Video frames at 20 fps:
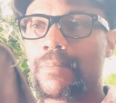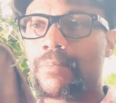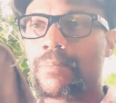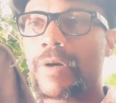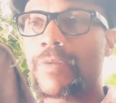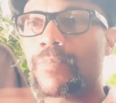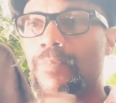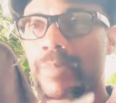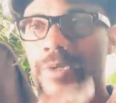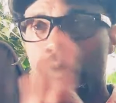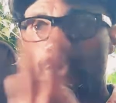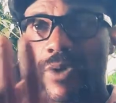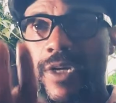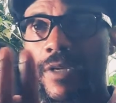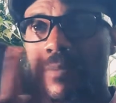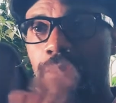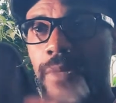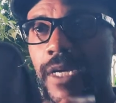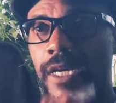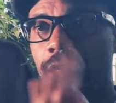But
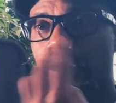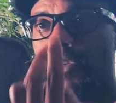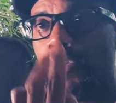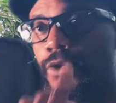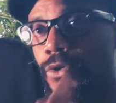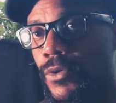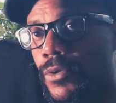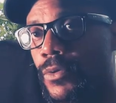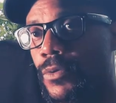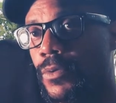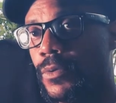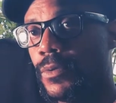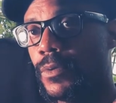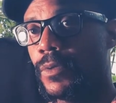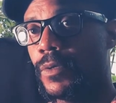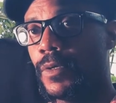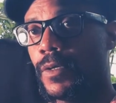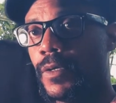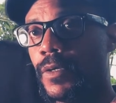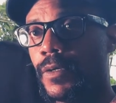between me and you,
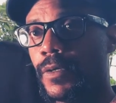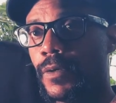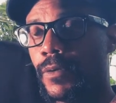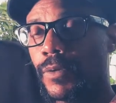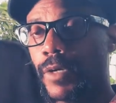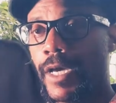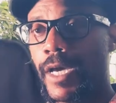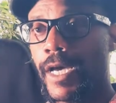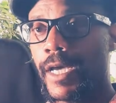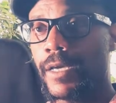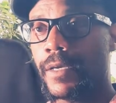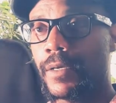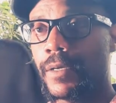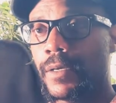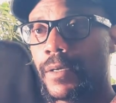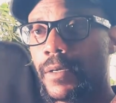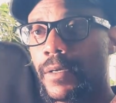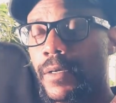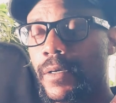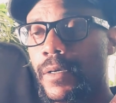okay,
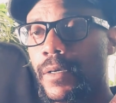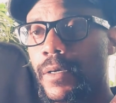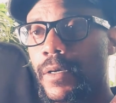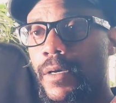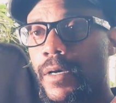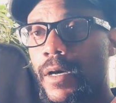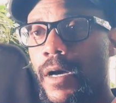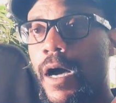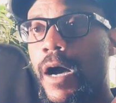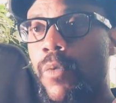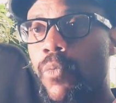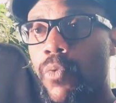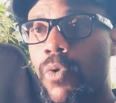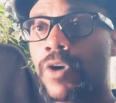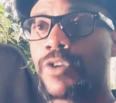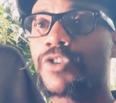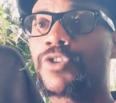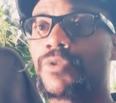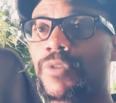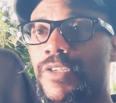I
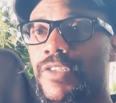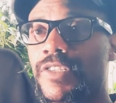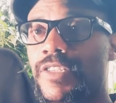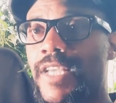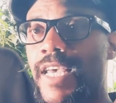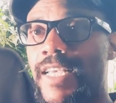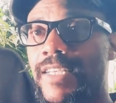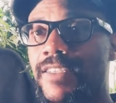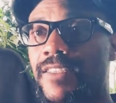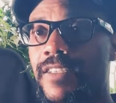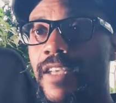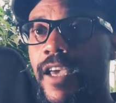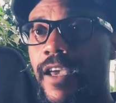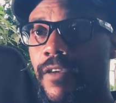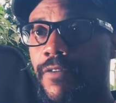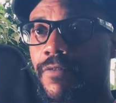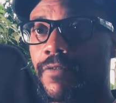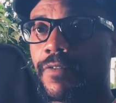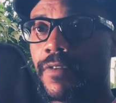want you to stay safe.